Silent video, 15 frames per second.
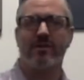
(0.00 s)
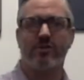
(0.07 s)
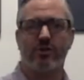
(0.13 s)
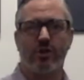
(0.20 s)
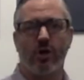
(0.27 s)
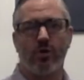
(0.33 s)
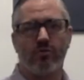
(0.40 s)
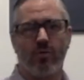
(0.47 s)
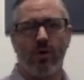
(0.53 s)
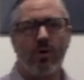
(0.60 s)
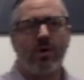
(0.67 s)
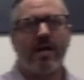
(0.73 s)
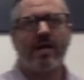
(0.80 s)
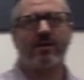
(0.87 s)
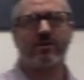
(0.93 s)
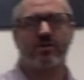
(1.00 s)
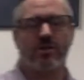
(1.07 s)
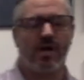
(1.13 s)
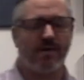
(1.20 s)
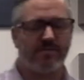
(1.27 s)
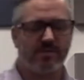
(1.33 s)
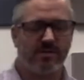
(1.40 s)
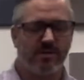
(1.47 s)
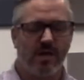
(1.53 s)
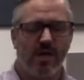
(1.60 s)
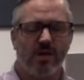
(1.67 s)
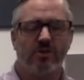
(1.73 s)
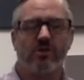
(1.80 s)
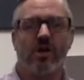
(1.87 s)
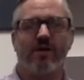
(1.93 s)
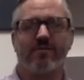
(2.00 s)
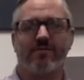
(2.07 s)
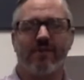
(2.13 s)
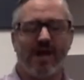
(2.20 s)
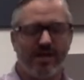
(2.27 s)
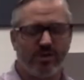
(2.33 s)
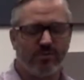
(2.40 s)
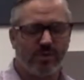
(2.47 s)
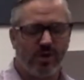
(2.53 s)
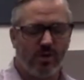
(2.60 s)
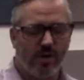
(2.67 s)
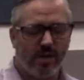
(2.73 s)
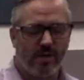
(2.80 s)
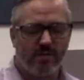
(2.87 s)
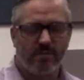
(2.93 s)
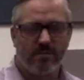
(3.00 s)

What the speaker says: slow roll at a soft volume going.